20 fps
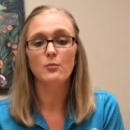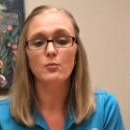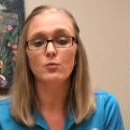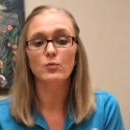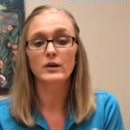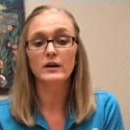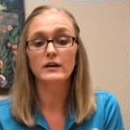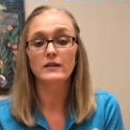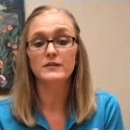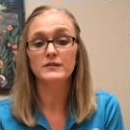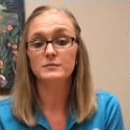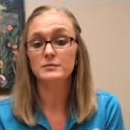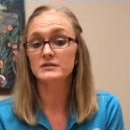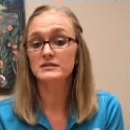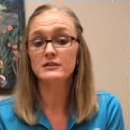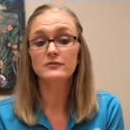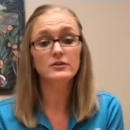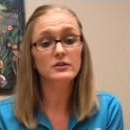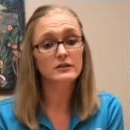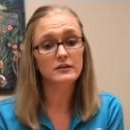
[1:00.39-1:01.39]
with
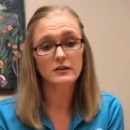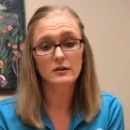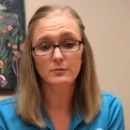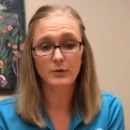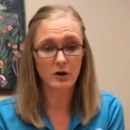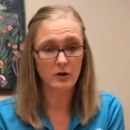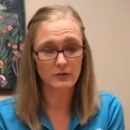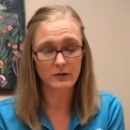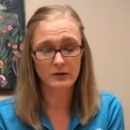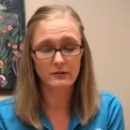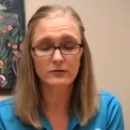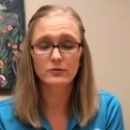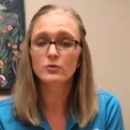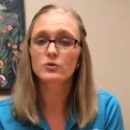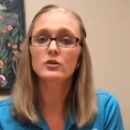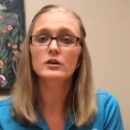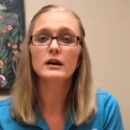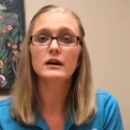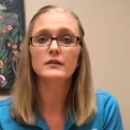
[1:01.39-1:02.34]
specifically the pelvic floor